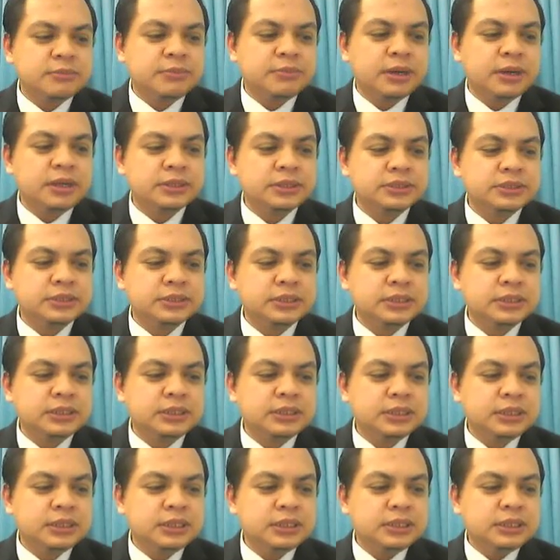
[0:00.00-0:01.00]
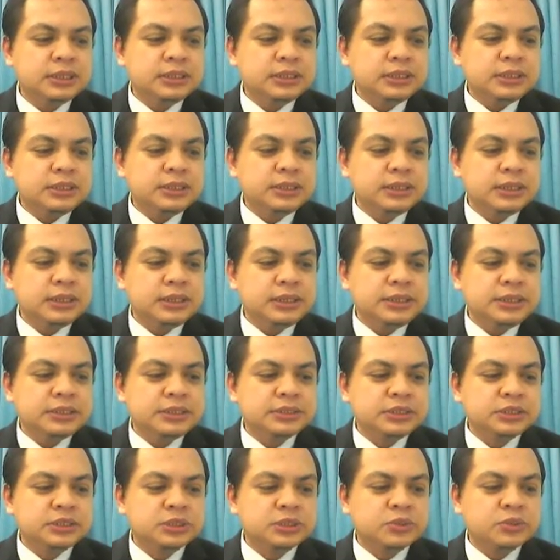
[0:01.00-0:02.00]
partial
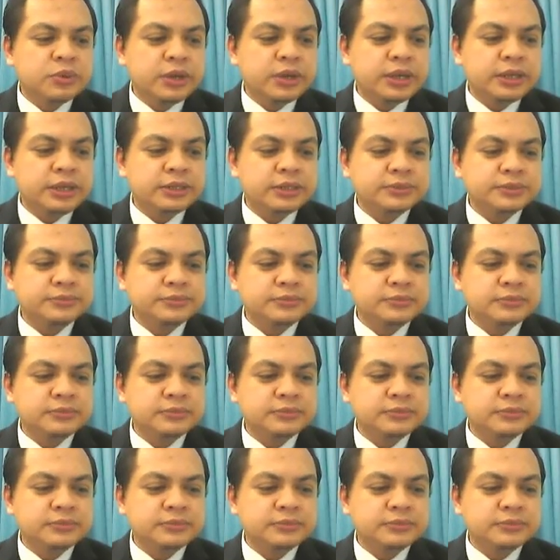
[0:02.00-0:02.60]
least square.